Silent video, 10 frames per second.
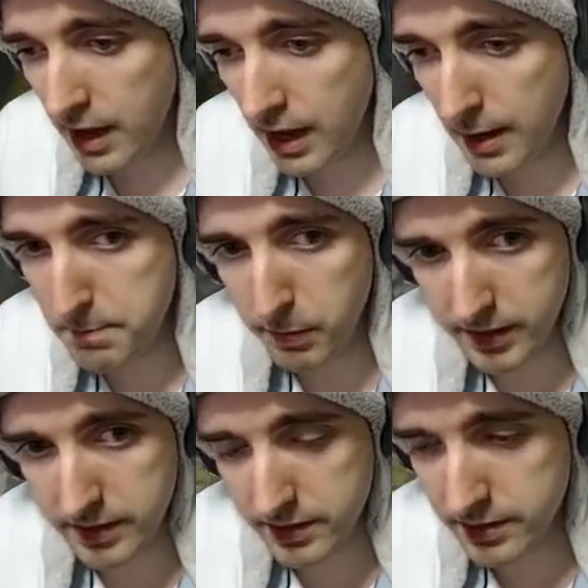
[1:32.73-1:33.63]

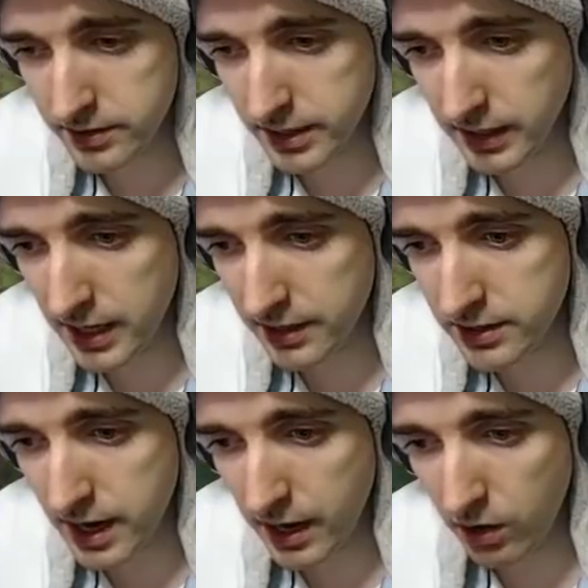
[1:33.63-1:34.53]
But this is the kind of
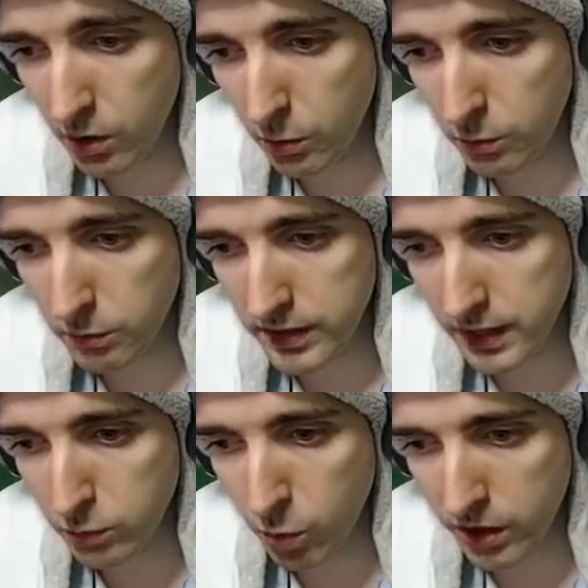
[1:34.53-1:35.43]
style... Oh,
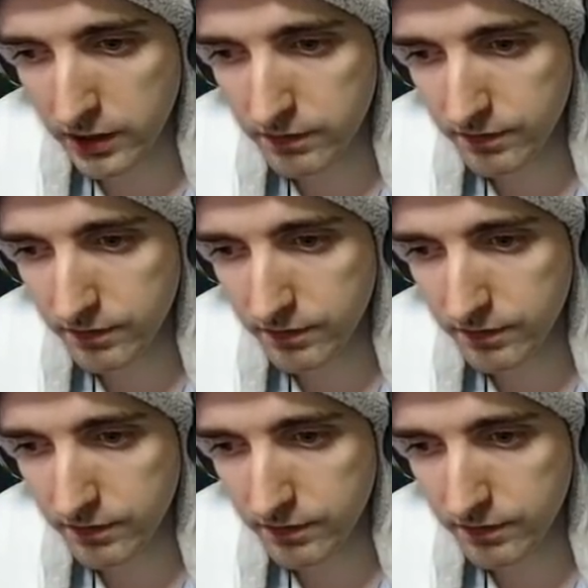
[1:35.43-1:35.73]
that's warded.